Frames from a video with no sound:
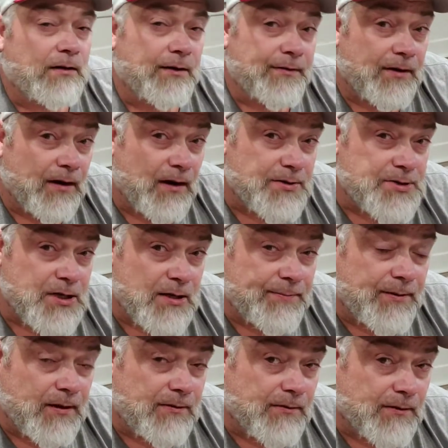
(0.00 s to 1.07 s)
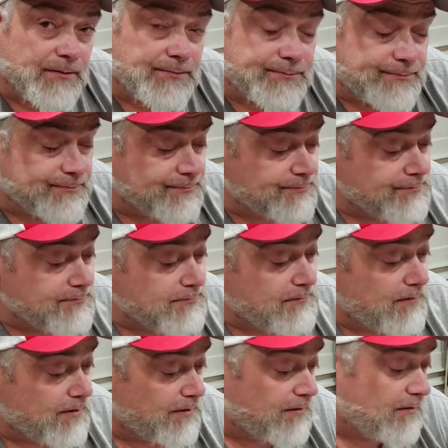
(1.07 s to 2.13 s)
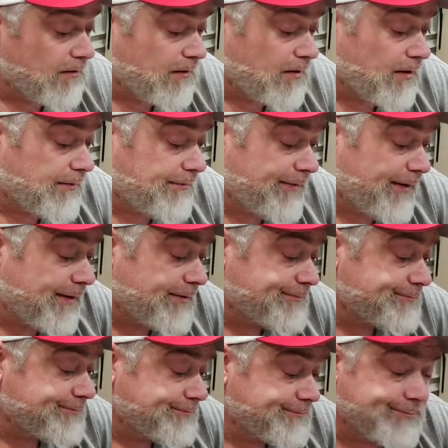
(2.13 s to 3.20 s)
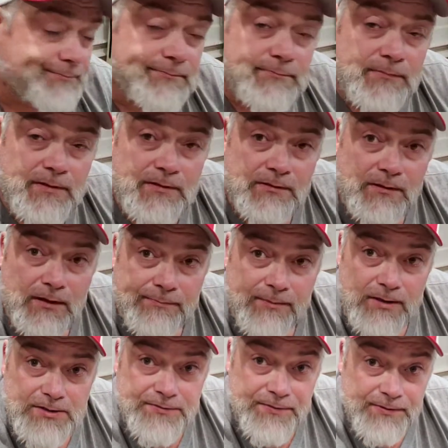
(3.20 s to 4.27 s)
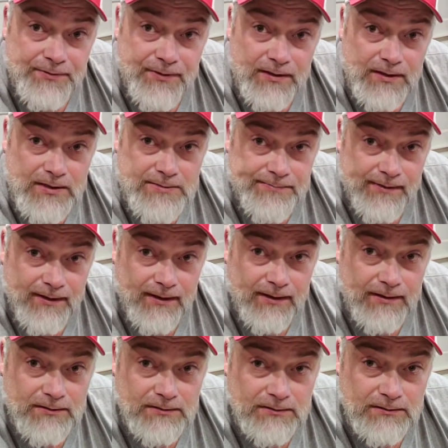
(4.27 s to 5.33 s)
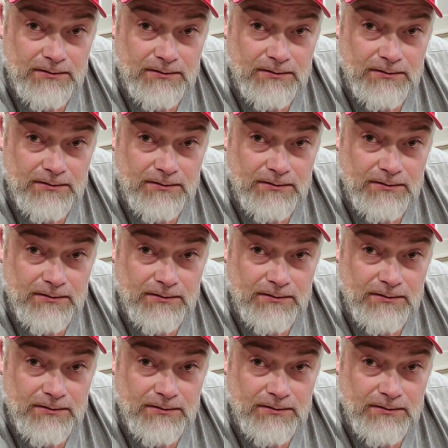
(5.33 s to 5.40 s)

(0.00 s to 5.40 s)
They're not cheap either. You're looking at about 30 bucks for 3 of these bags.